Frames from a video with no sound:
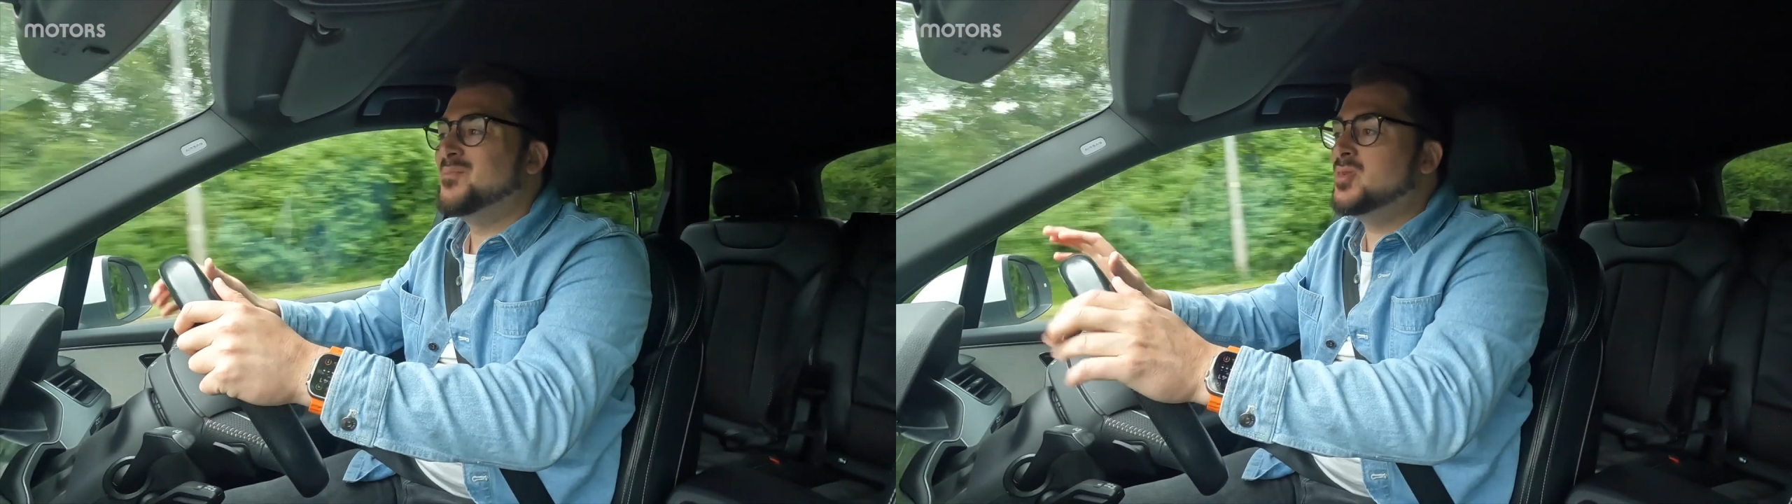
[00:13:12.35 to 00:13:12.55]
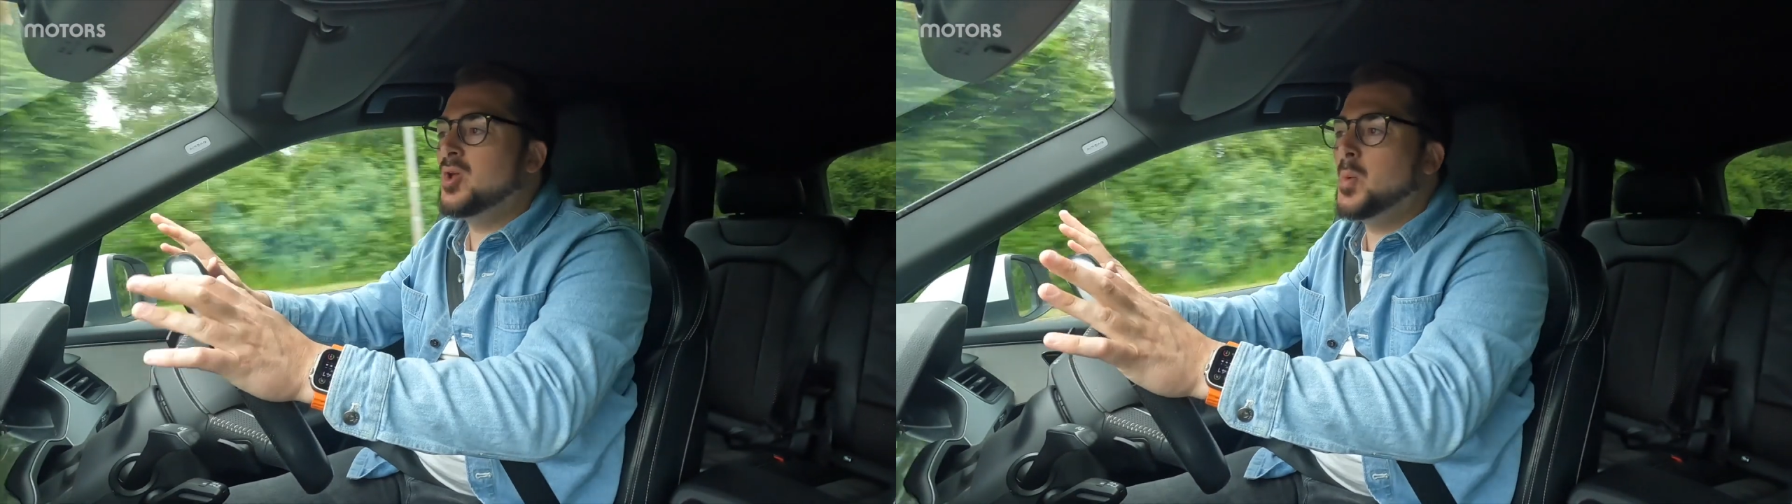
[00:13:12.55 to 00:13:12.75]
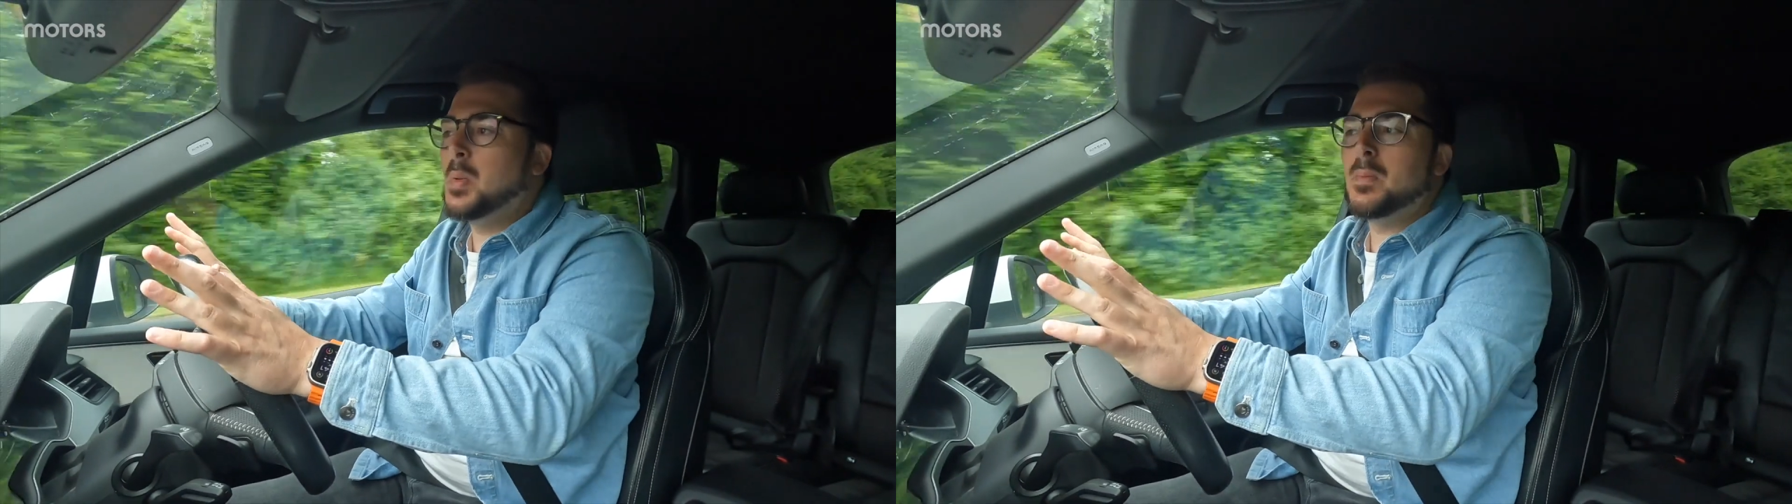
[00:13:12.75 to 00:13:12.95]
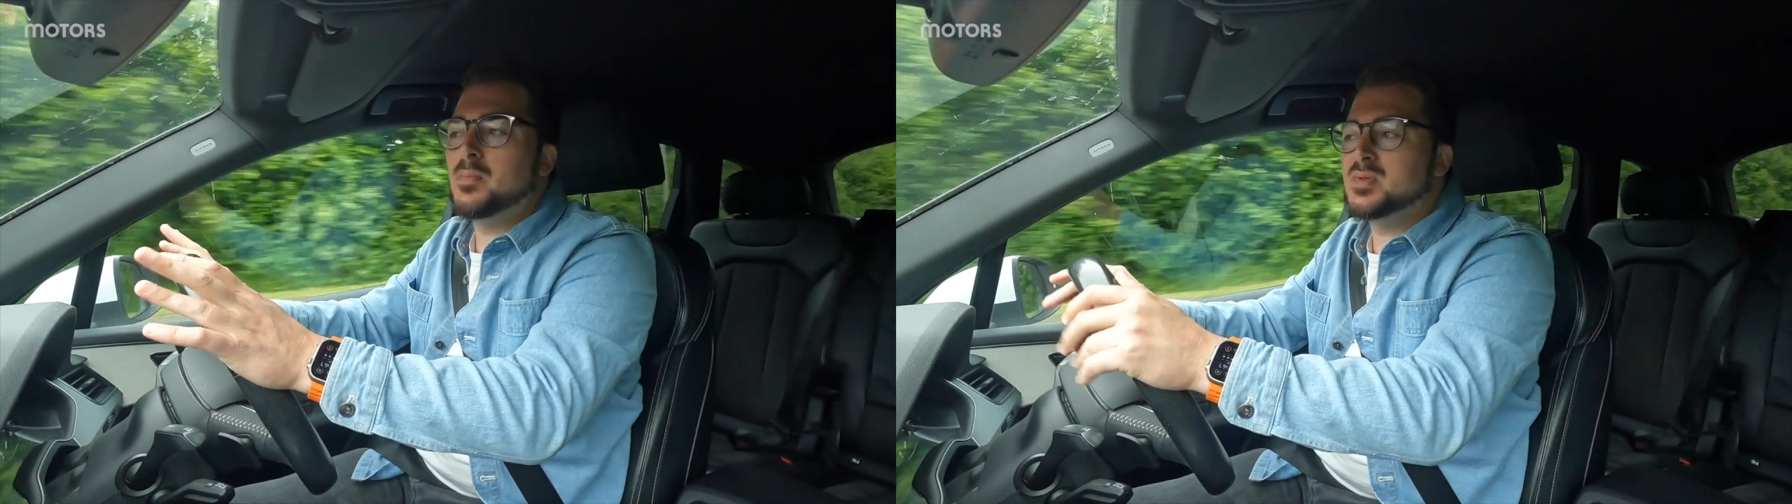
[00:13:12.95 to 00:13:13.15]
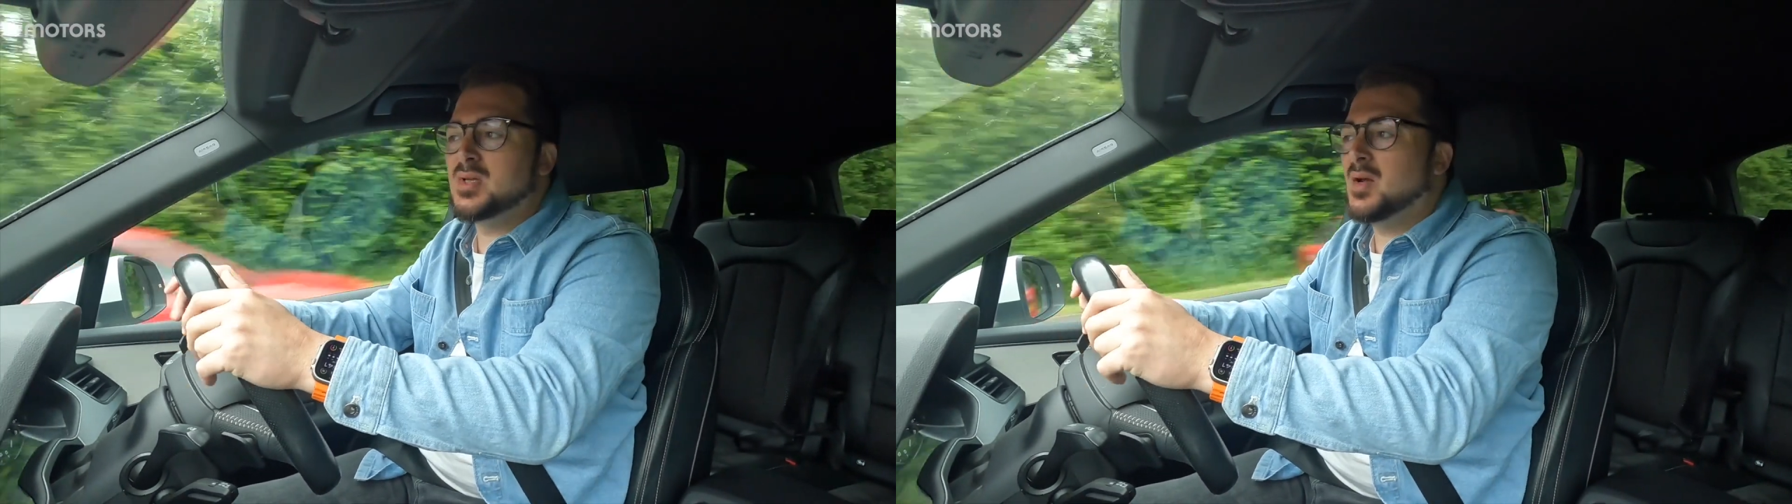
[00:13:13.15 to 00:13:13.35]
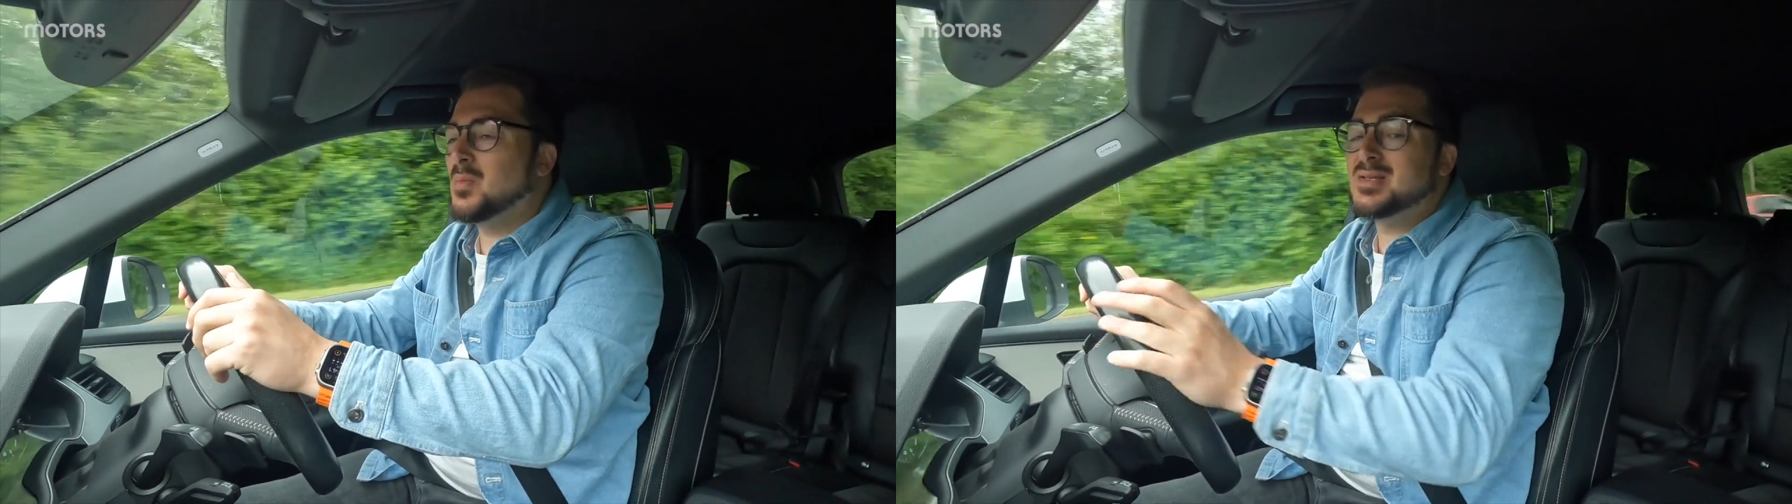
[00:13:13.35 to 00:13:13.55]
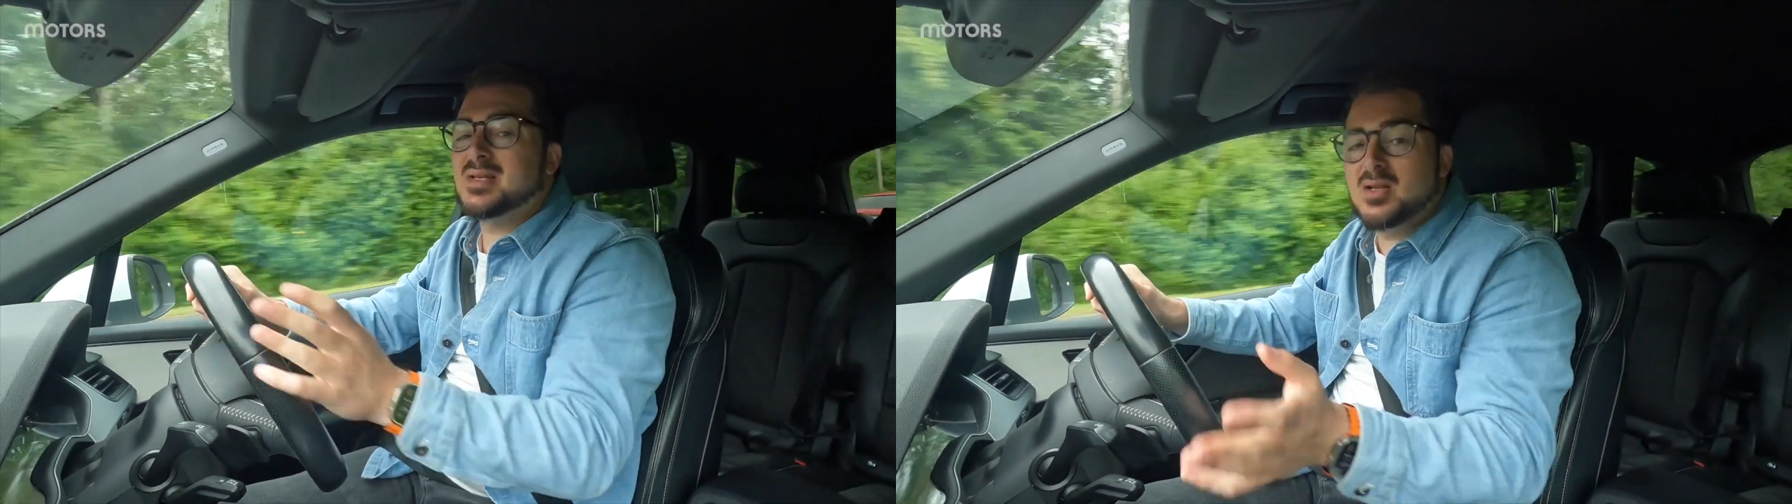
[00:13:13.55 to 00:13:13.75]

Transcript: No problems there, once again,